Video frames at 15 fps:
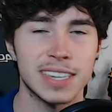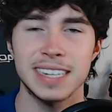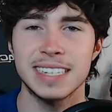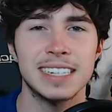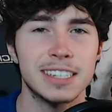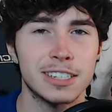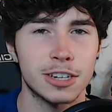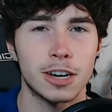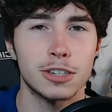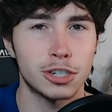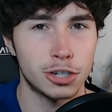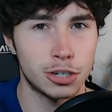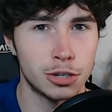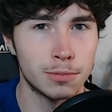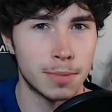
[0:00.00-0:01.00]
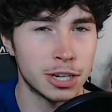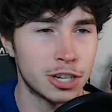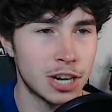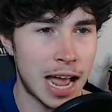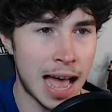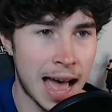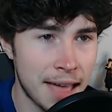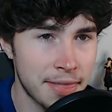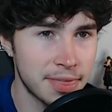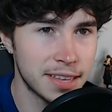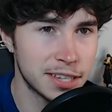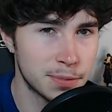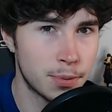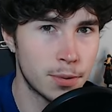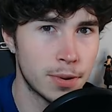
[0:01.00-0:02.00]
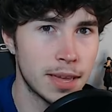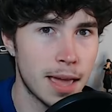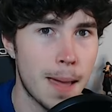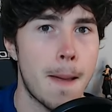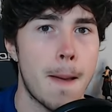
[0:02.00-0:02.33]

It didn't touch too much on this point,